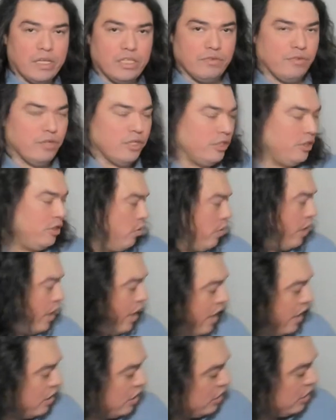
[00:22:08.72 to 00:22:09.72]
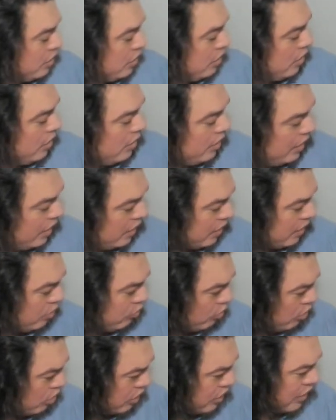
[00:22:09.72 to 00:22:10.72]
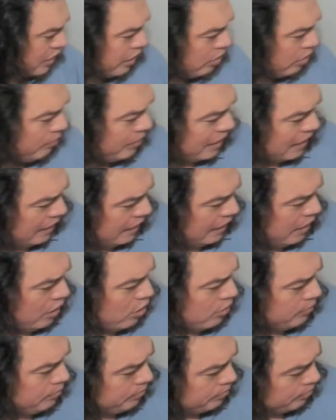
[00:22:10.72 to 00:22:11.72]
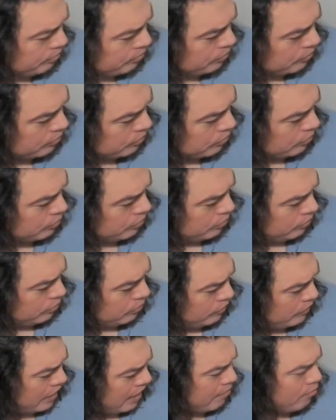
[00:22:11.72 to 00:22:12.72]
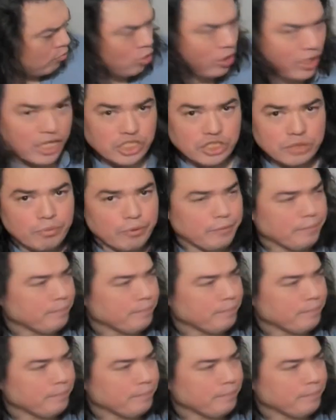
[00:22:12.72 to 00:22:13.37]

versa. Okay, I just think this one looks a little bit cleaner and more legible.